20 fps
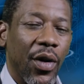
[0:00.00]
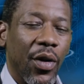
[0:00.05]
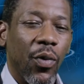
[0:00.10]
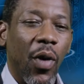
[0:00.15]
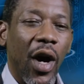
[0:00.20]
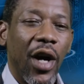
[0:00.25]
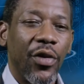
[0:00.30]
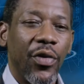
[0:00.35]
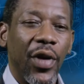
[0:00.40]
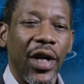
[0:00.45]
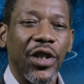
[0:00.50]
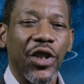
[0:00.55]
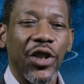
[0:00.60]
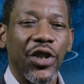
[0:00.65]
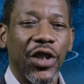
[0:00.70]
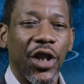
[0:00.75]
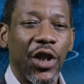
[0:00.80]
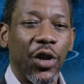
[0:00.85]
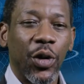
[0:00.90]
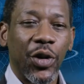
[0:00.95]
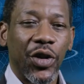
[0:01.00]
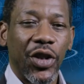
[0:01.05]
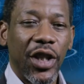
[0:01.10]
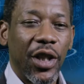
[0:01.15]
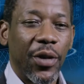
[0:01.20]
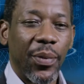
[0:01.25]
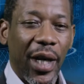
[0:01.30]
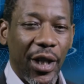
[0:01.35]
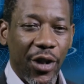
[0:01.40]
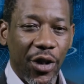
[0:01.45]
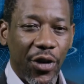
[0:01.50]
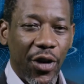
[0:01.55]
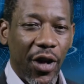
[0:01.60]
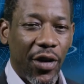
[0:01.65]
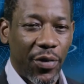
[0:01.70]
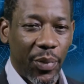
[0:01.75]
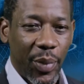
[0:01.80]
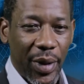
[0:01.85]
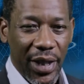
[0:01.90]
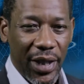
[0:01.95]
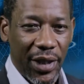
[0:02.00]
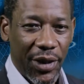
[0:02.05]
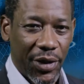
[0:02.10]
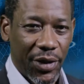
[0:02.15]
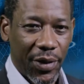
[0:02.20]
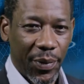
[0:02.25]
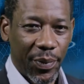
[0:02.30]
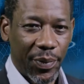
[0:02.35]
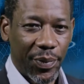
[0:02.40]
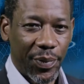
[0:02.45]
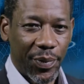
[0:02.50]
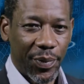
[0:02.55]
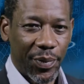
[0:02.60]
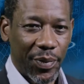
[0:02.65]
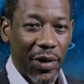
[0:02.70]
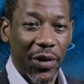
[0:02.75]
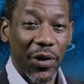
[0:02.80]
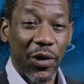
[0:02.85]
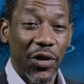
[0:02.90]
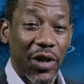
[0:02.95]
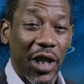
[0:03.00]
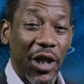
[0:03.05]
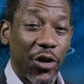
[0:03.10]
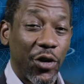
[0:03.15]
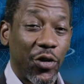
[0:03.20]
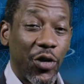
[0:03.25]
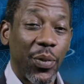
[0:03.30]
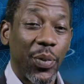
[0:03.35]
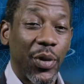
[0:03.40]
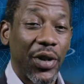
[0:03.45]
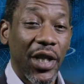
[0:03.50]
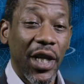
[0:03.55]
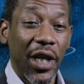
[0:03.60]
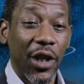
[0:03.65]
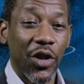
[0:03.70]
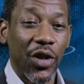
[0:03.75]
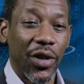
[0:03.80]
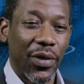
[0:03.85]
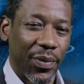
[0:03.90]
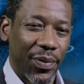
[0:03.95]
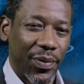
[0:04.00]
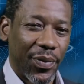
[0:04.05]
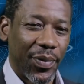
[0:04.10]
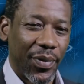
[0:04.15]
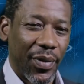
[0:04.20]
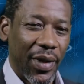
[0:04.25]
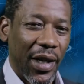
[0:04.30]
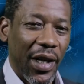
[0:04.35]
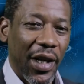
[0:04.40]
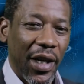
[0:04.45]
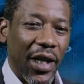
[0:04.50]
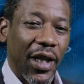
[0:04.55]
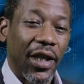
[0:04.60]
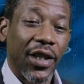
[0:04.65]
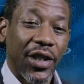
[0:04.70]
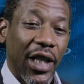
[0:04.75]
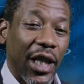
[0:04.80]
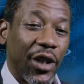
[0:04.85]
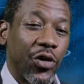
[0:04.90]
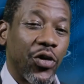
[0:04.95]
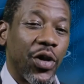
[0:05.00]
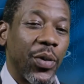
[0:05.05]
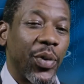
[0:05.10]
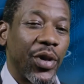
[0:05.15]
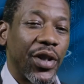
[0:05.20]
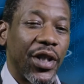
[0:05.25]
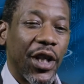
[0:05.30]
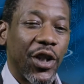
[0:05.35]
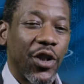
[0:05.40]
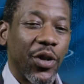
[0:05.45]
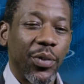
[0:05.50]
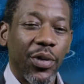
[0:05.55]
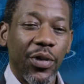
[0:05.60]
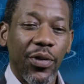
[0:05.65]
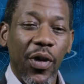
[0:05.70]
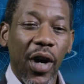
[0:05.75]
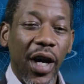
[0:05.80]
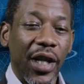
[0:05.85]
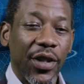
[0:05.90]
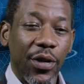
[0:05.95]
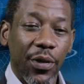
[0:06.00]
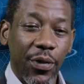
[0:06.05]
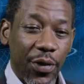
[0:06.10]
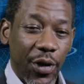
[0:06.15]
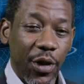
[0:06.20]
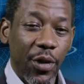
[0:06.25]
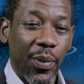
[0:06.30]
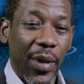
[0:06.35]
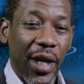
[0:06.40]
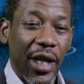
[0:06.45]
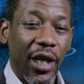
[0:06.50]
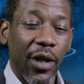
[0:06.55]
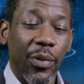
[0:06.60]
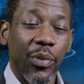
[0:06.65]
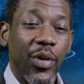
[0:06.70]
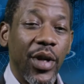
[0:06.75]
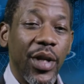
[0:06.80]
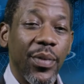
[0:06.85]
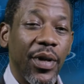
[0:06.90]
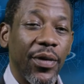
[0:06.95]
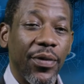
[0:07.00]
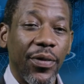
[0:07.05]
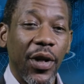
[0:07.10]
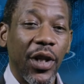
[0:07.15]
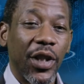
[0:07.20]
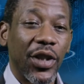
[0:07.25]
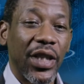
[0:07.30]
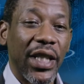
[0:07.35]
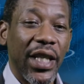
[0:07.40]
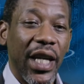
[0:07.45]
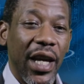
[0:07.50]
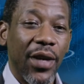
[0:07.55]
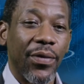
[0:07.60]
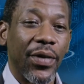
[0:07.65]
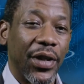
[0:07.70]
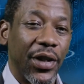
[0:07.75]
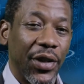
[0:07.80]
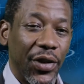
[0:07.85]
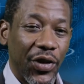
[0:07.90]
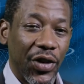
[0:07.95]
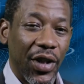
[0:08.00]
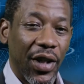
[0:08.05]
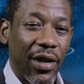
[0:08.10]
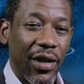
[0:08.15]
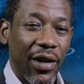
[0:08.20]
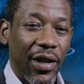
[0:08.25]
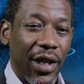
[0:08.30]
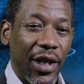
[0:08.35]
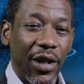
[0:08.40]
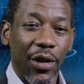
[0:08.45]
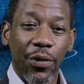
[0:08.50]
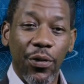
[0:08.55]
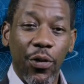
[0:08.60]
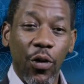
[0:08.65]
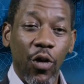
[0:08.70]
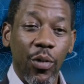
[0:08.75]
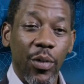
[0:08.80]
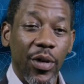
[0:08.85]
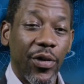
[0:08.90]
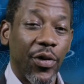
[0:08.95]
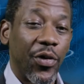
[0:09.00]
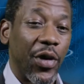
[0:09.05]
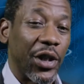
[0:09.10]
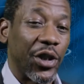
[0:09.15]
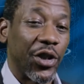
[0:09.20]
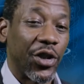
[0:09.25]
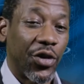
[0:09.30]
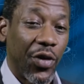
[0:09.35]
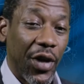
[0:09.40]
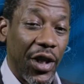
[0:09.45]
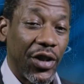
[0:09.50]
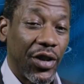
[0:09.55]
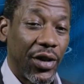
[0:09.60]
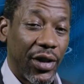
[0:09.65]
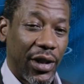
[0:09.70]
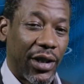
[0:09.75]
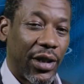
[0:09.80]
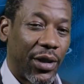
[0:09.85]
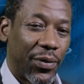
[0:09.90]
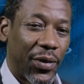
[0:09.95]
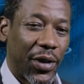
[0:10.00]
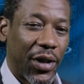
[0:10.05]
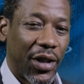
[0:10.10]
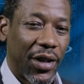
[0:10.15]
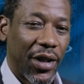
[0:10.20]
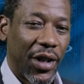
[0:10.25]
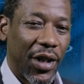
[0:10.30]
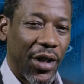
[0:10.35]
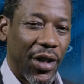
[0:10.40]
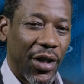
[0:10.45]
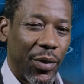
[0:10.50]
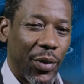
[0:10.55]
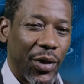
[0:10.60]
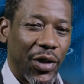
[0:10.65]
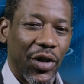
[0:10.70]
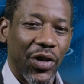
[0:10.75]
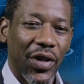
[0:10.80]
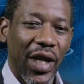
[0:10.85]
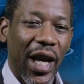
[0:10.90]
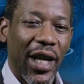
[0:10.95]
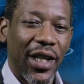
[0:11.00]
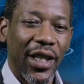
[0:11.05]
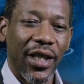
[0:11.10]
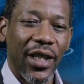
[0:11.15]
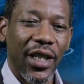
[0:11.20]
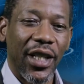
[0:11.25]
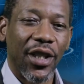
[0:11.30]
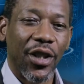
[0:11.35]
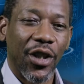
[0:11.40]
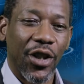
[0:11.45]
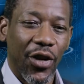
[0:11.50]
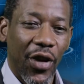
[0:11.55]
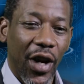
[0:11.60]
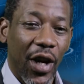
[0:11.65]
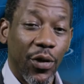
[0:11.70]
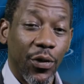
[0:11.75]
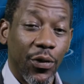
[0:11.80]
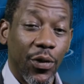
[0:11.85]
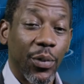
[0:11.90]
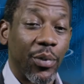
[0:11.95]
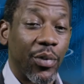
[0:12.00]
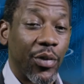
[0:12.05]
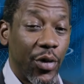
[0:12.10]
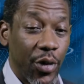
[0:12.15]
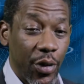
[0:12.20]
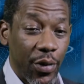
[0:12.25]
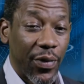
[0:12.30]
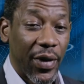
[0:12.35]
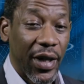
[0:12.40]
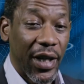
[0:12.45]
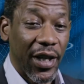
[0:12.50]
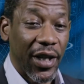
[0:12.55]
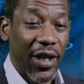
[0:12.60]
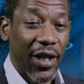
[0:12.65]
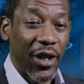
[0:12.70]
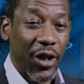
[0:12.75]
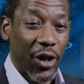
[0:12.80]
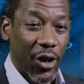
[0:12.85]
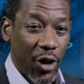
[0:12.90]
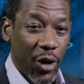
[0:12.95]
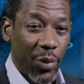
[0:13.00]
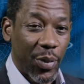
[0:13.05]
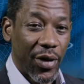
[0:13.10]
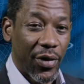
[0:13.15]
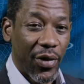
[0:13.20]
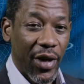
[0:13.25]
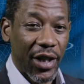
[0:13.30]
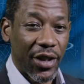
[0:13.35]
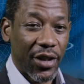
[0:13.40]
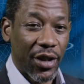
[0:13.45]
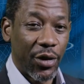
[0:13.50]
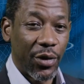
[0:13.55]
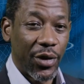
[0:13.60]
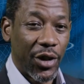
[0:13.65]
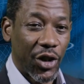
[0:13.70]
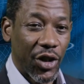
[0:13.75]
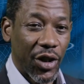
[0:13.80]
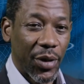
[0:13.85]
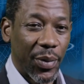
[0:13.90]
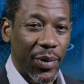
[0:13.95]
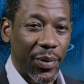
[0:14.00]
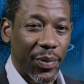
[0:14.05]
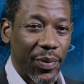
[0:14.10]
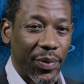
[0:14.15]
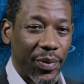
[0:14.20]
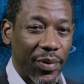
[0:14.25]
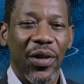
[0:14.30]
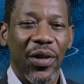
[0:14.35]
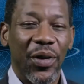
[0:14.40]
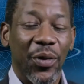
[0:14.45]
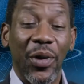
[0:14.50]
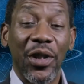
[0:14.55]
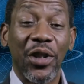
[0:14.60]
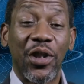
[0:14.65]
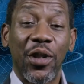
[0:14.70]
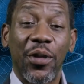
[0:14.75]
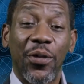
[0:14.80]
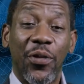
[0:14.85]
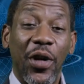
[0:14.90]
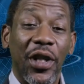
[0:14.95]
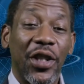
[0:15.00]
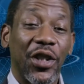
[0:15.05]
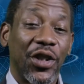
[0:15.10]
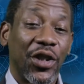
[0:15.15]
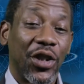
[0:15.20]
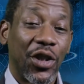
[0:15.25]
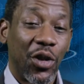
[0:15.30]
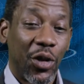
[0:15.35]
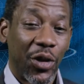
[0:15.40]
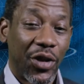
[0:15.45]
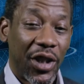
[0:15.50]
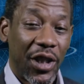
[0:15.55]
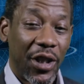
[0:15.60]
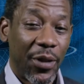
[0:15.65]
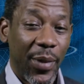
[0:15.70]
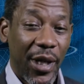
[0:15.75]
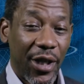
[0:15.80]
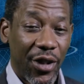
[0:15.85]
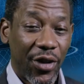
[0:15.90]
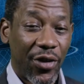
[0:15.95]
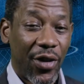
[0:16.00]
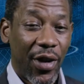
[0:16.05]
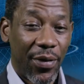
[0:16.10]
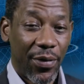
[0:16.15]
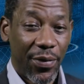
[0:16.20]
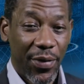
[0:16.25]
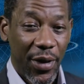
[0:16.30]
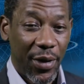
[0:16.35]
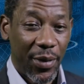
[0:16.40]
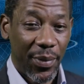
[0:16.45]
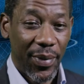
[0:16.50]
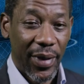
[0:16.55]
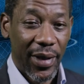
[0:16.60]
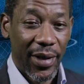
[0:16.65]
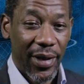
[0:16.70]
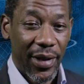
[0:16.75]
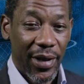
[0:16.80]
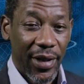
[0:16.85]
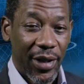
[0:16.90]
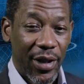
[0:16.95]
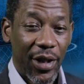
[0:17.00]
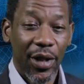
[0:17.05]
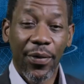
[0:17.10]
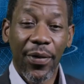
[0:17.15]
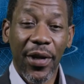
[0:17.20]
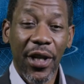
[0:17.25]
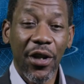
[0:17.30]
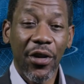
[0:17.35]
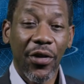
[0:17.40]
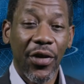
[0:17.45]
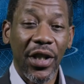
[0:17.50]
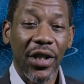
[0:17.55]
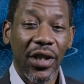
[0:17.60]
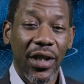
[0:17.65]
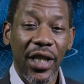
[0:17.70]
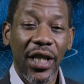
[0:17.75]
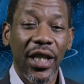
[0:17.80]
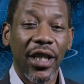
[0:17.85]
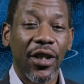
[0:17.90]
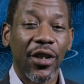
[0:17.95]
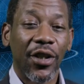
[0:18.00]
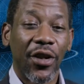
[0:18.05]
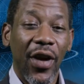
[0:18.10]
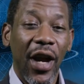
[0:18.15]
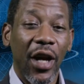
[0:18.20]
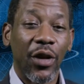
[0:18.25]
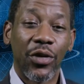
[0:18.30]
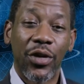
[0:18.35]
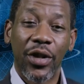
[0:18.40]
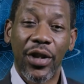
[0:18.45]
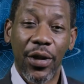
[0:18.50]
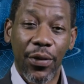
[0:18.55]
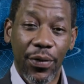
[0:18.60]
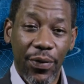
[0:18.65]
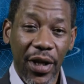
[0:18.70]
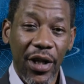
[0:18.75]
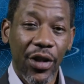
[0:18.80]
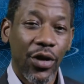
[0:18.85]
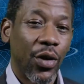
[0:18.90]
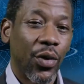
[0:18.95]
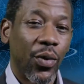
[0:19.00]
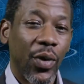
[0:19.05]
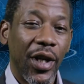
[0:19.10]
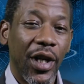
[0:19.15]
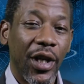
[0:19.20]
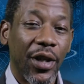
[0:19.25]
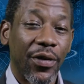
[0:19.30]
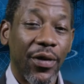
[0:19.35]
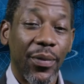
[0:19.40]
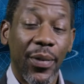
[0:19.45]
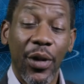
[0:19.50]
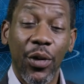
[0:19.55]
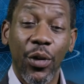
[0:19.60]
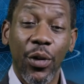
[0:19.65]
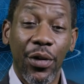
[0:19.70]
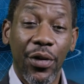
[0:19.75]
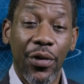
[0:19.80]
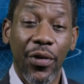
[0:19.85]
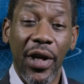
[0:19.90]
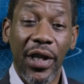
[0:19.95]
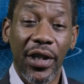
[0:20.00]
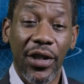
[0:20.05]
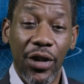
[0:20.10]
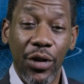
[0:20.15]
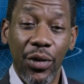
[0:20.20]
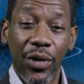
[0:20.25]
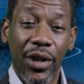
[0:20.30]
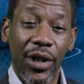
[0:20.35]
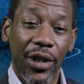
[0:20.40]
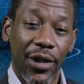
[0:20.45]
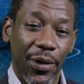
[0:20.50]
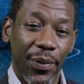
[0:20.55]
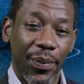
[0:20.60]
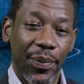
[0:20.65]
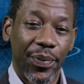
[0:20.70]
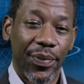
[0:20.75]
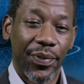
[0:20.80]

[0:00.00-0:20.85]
Why register your cinematograph piece? Statutory protection. Statutory protection provides the filmmaker prima facie evidence in the form of a registration certificate, which is added legal ground for proving copyright ownership. Once you've registered your cinematograph film, you have increased legal ground to defend your work from unauthorized usage.